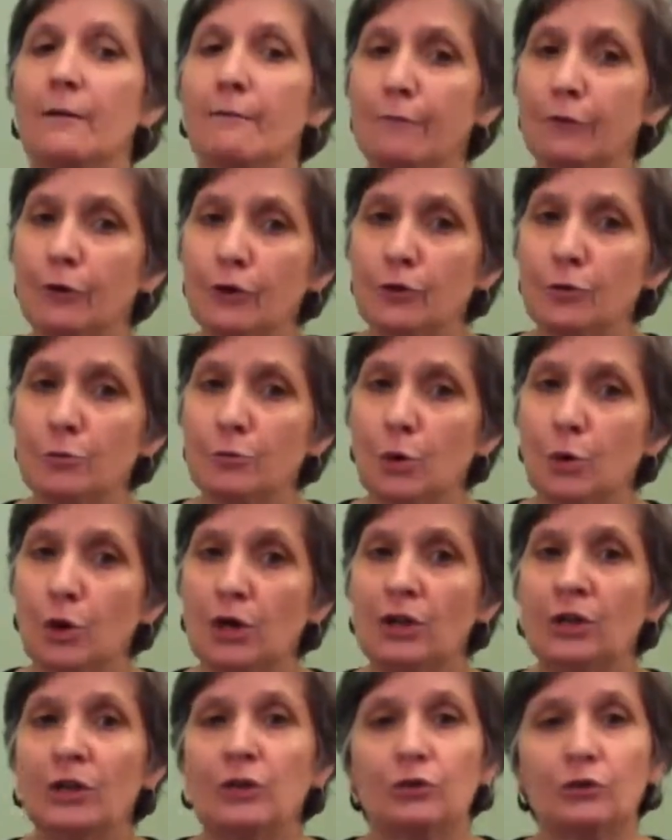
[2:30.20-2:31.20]

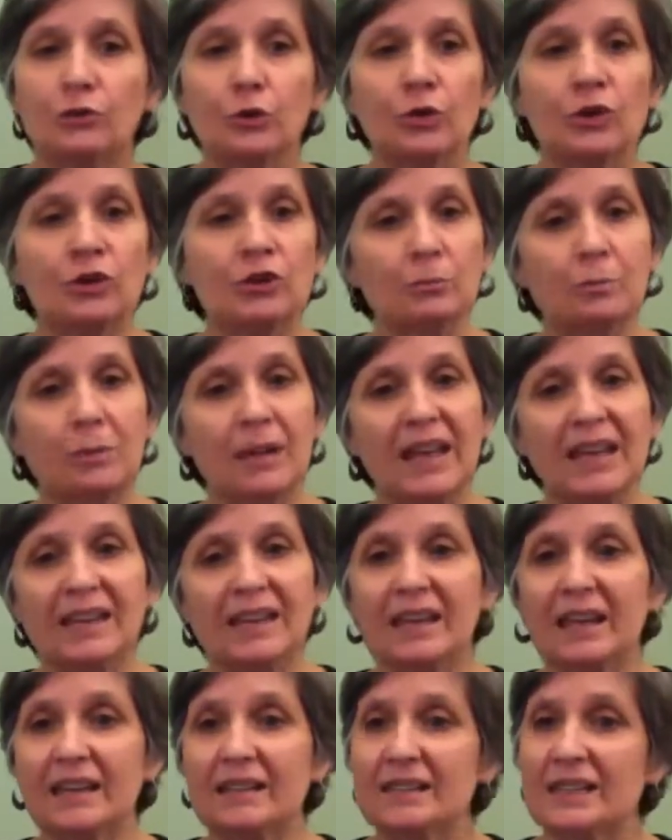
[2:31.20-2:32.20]
Furthermore, students
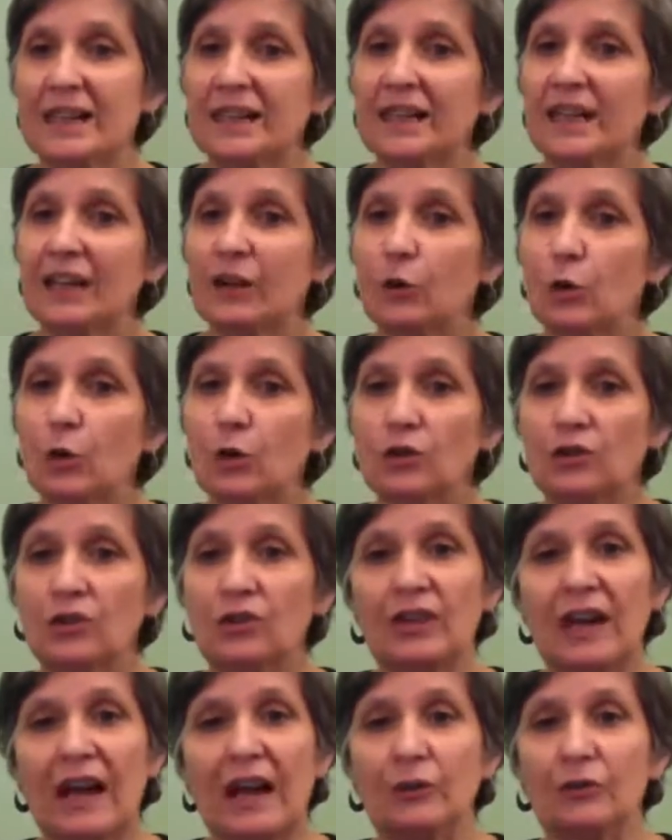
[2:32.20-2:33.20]
planning on taking
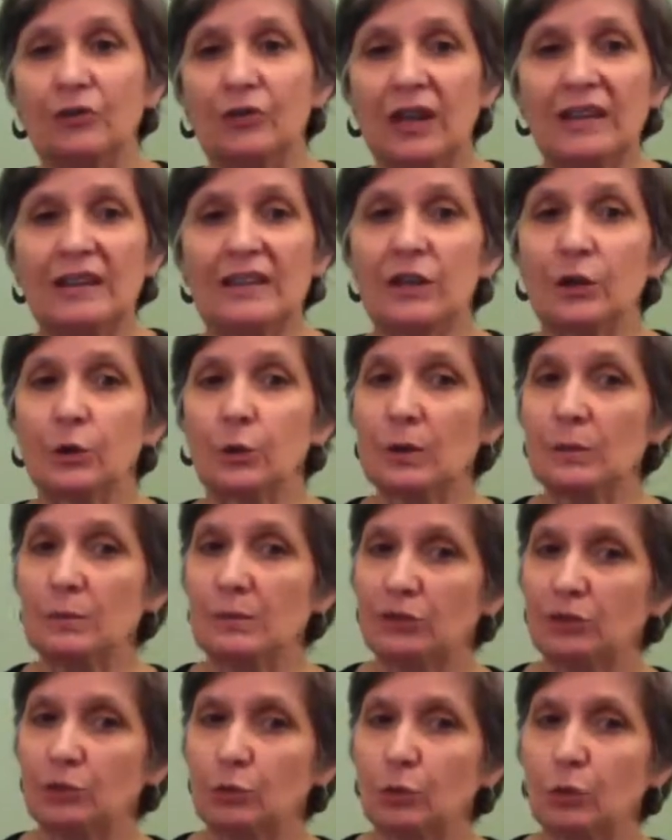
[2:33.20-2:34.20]
courses outside the
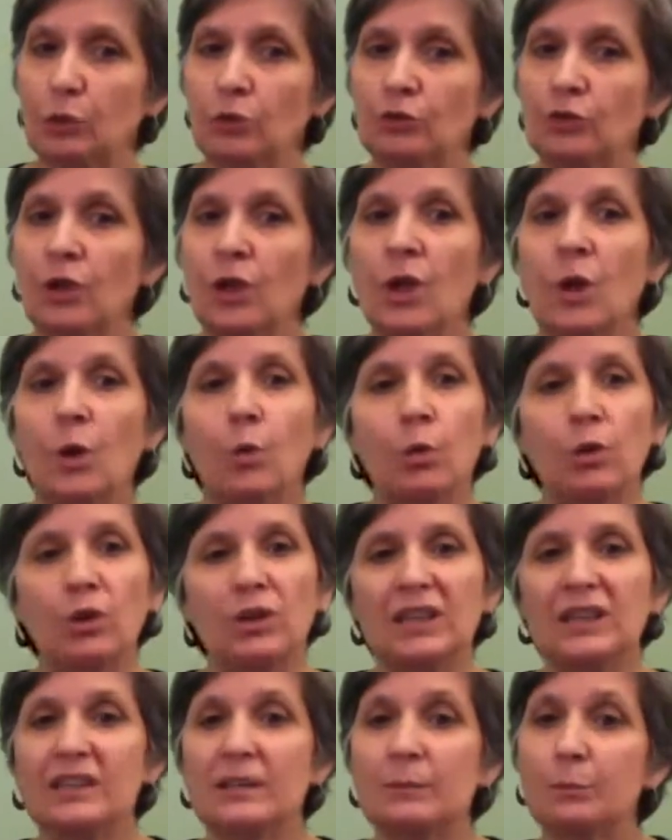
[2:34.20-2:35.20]
agreement schools will
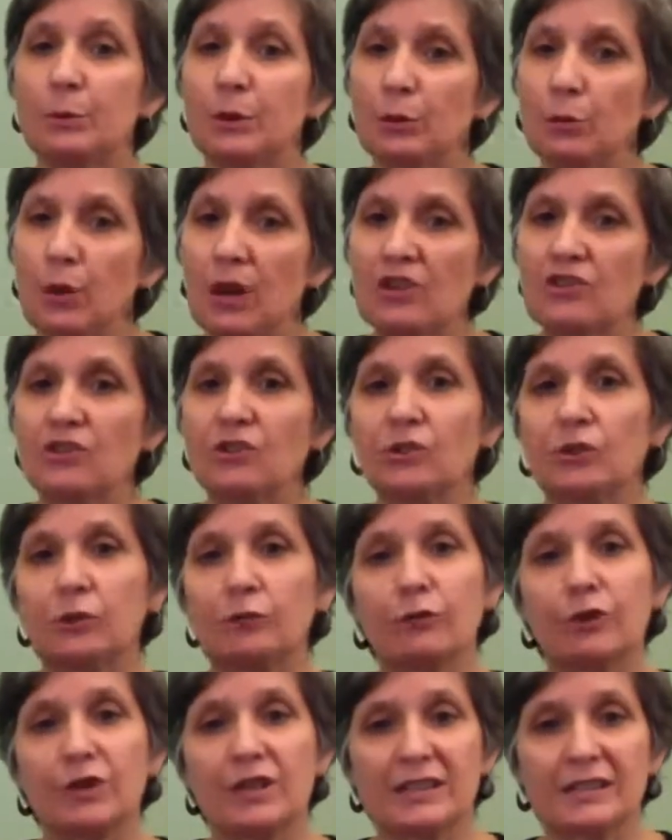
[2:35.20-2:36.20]
need to pre-register
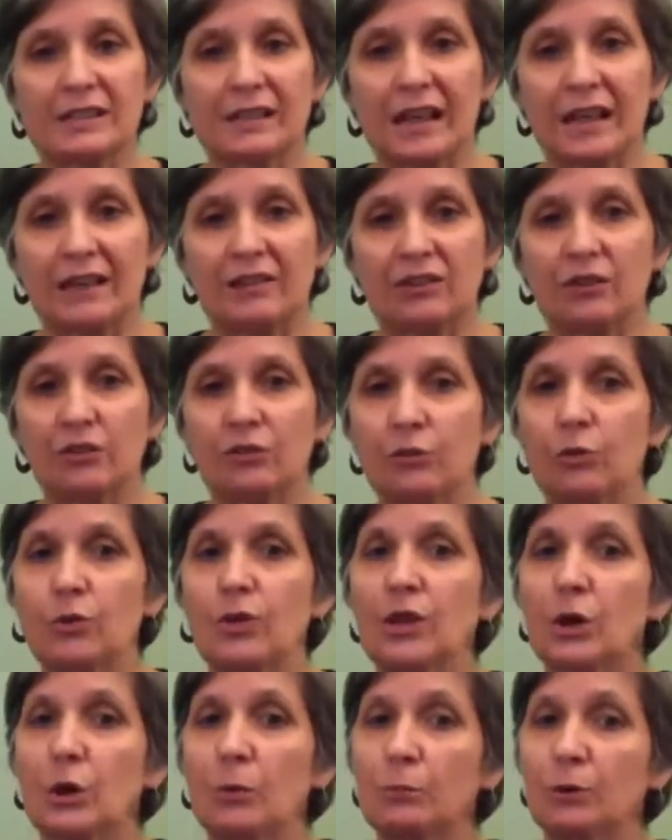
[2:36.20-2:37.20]
for these classes through the
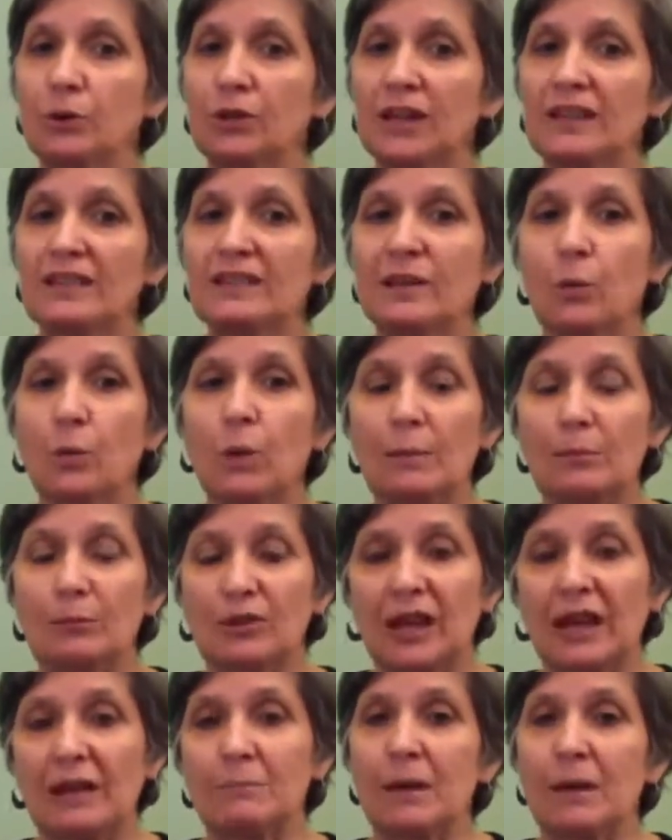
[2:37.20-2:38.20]
Complutense
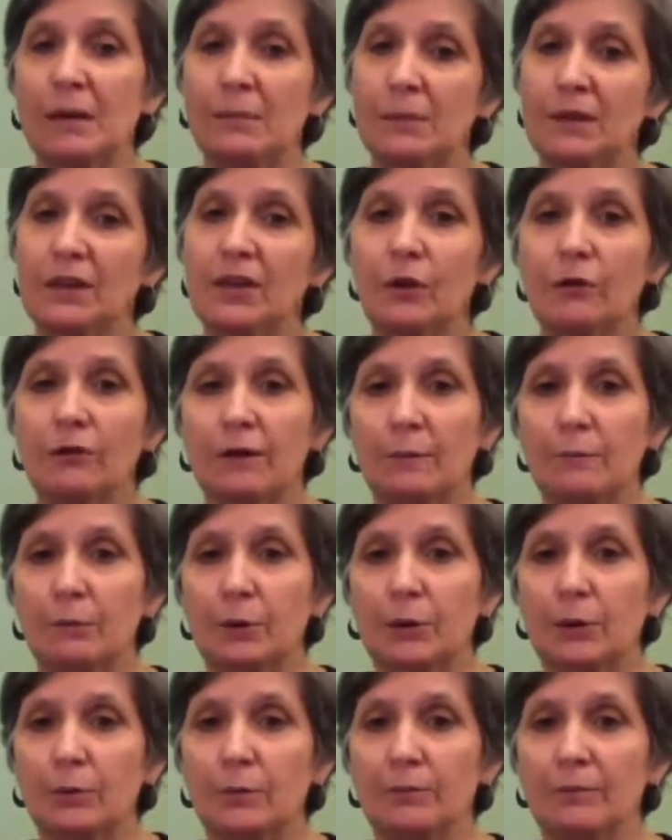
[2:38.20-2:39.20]
website by
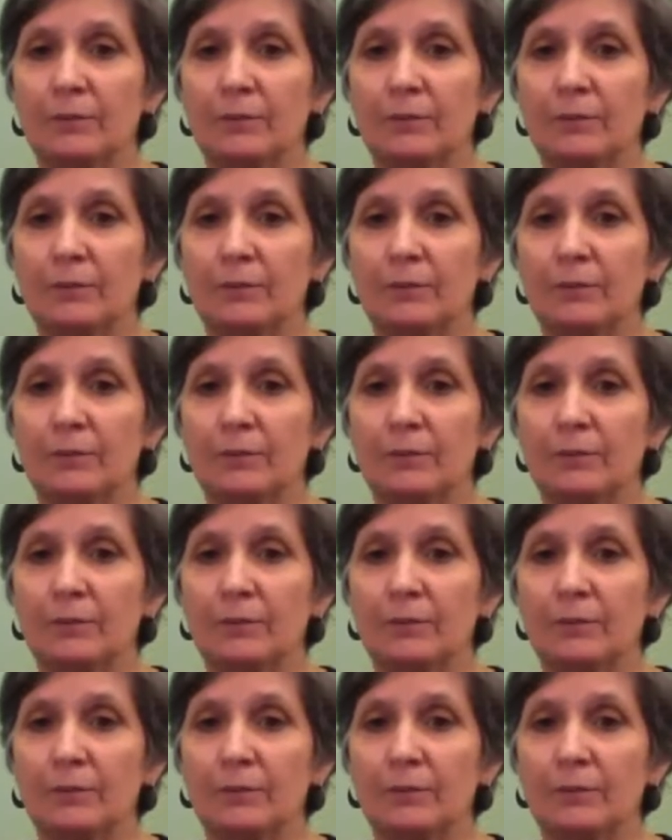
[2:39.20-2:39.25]
mid-November.